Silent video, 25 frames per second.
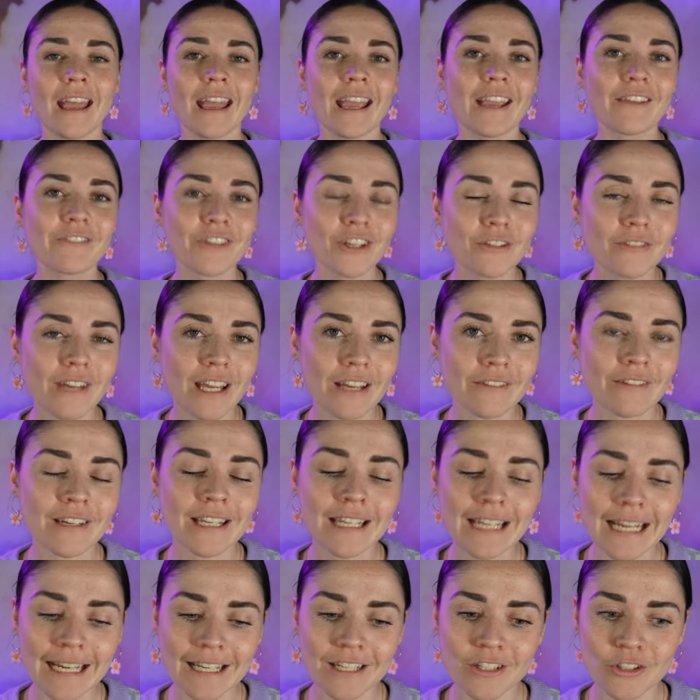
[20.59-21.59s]
If you've ever
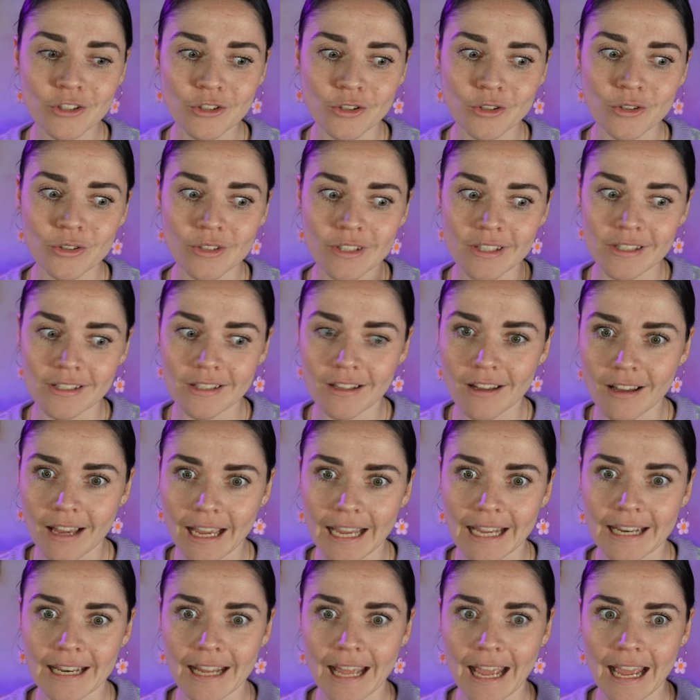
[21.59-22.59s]
needed to
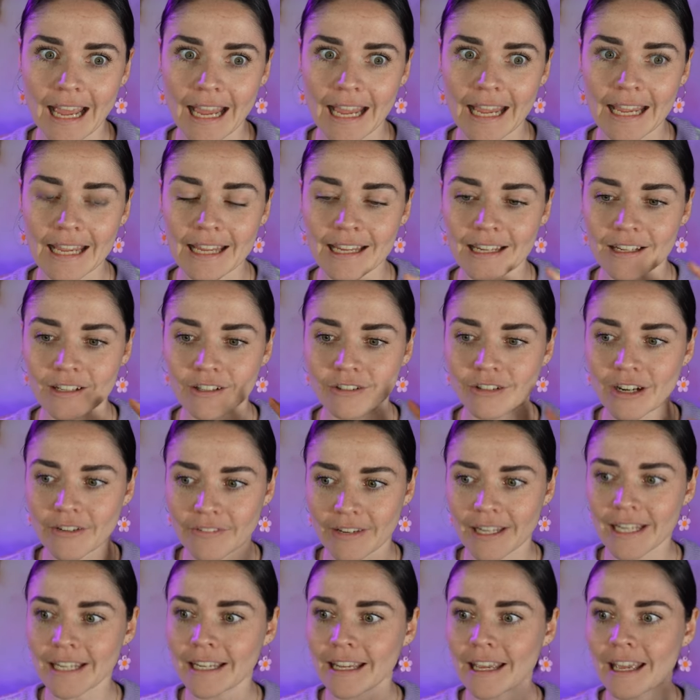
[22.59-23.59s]
design a
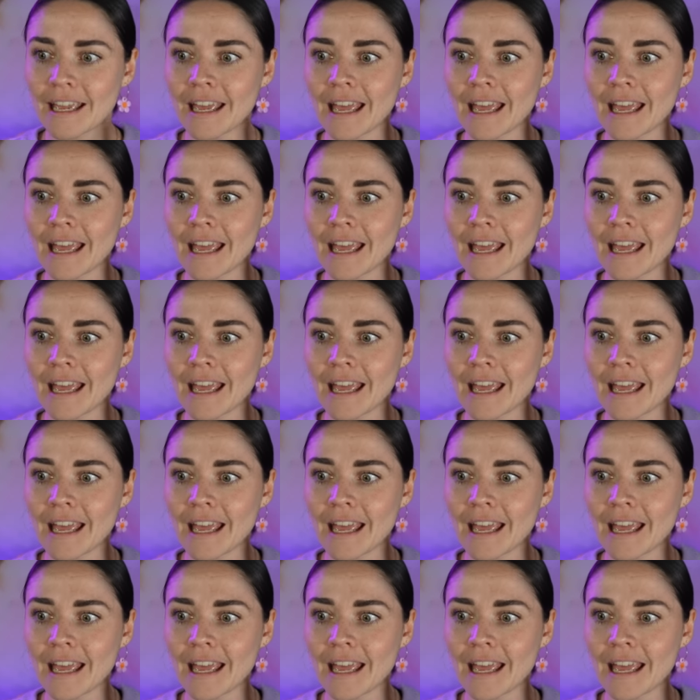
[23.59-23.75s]
graphic